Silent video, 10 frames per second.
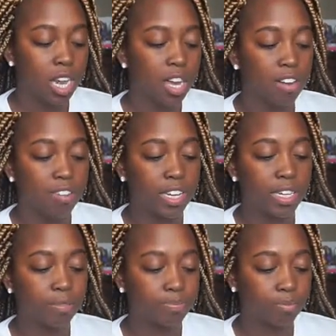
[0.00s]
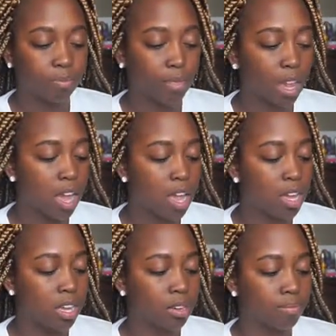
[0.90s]
of it.
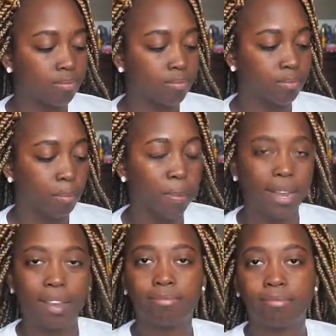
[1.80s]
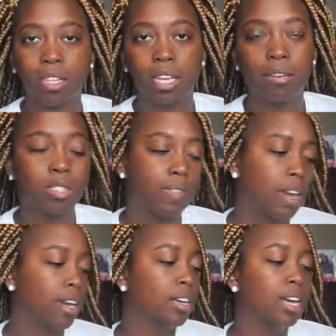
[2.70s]
But it was
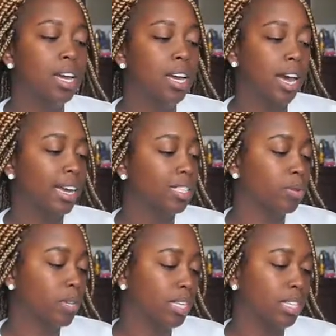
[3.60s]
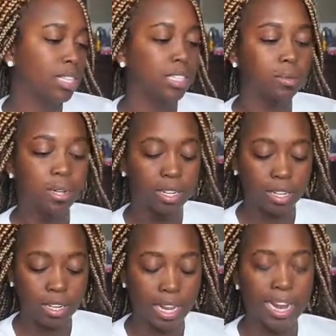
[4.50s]
fine. I just wanted this one.
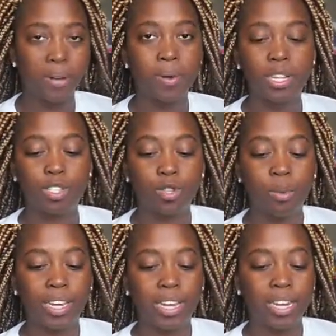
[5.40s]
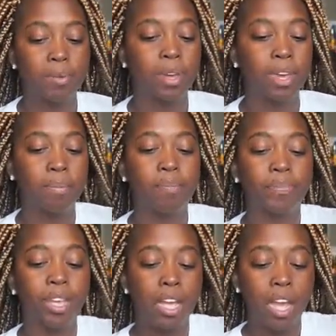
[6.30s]
Like, I didn't want it too big anyway.
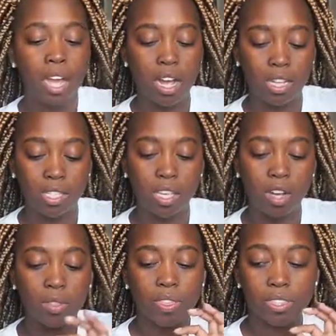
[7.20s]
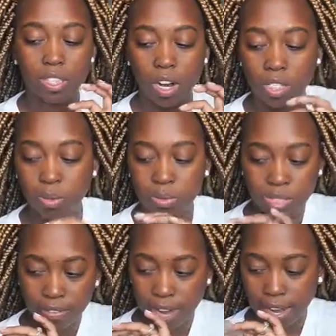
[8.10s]
So this large one was
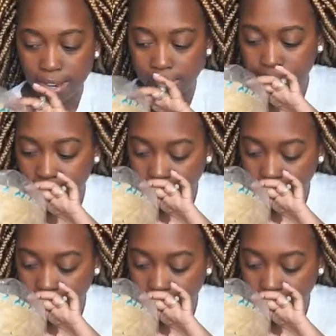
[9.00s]
fine.